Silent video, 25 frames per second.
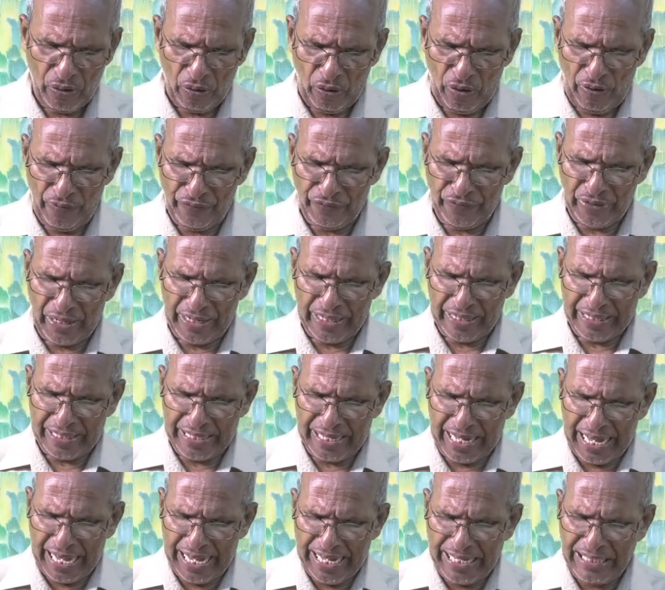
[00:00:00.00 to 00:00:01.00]
of the
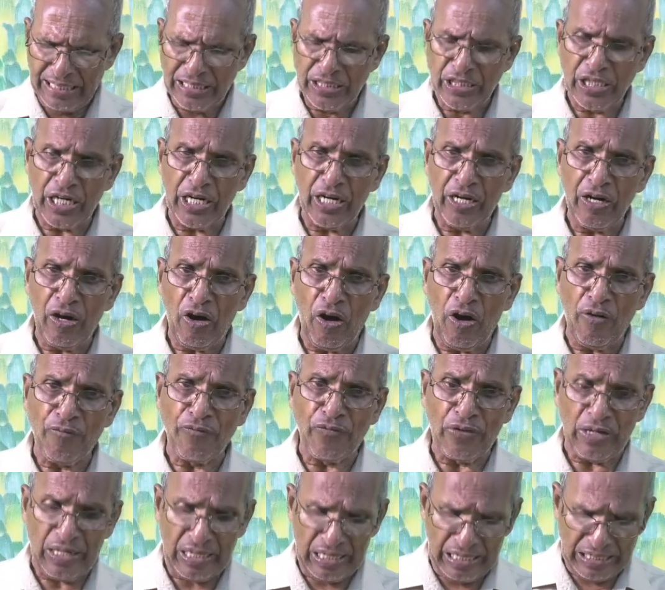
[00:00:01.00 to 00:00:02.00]
danger
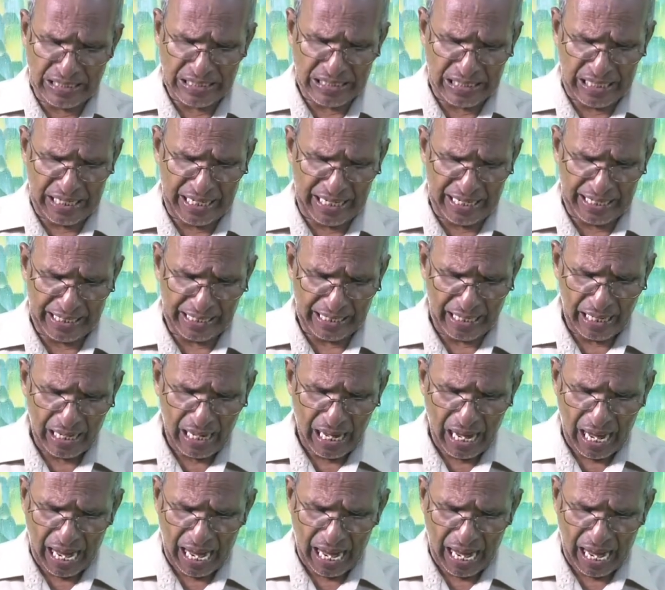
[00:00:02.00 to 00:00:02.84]
of listening